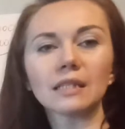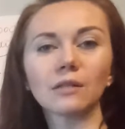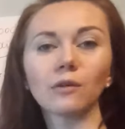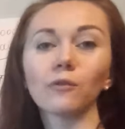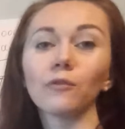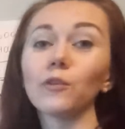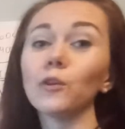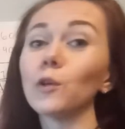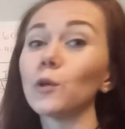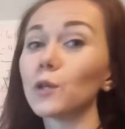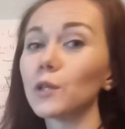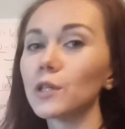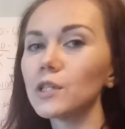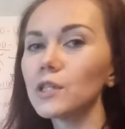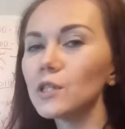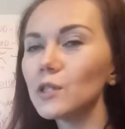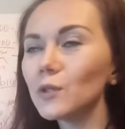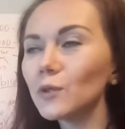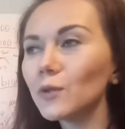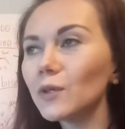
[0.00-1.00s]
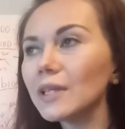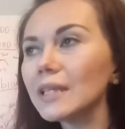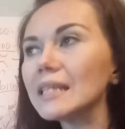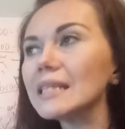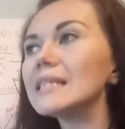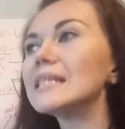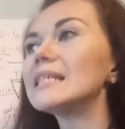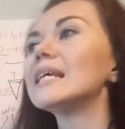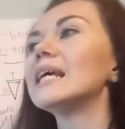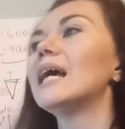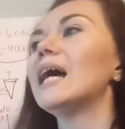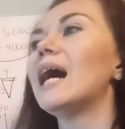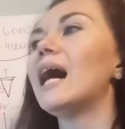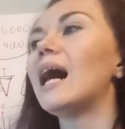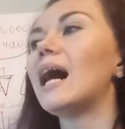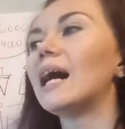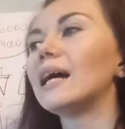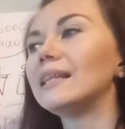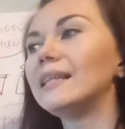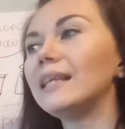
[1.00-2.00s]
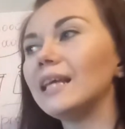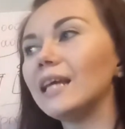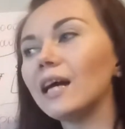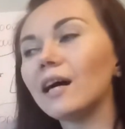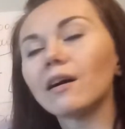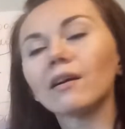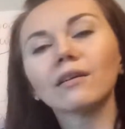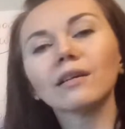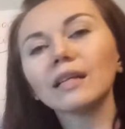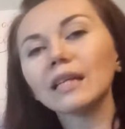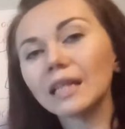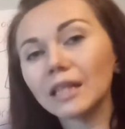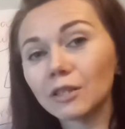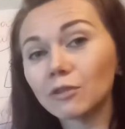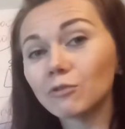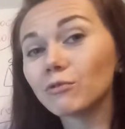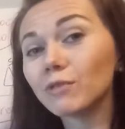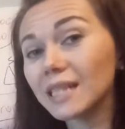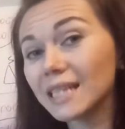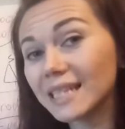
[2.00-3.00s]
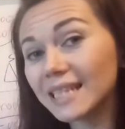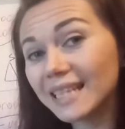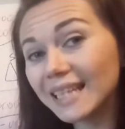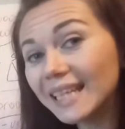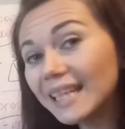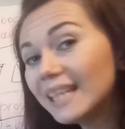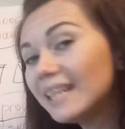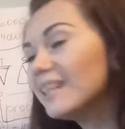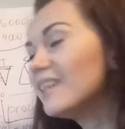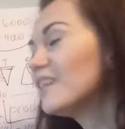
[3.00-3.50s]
of your students, they are increasing,